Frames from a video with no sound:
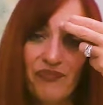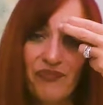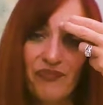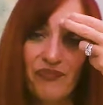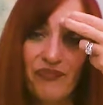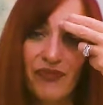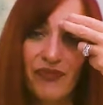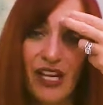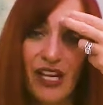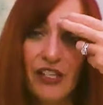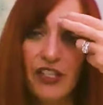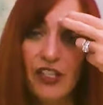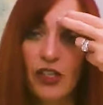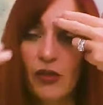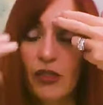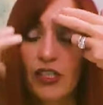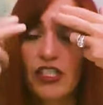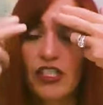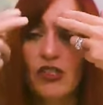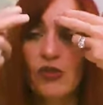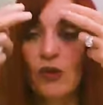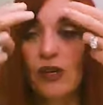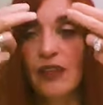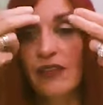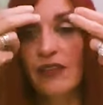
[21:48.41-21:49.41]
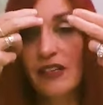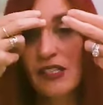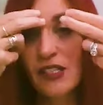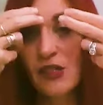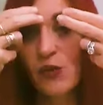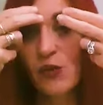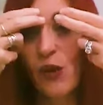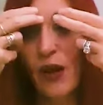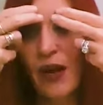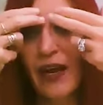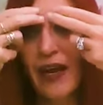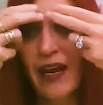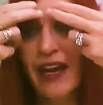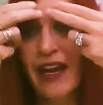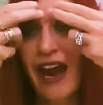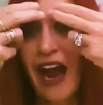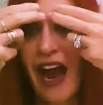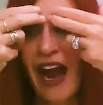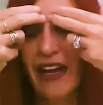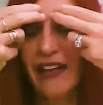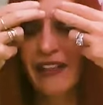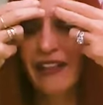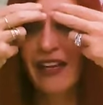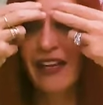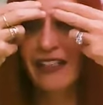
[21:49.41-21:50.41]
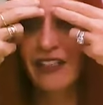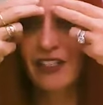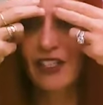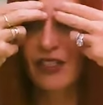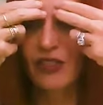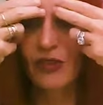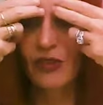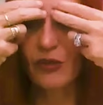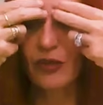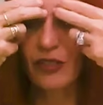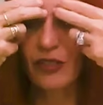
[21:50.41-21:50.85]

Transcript: And you could do it this way. I like to do it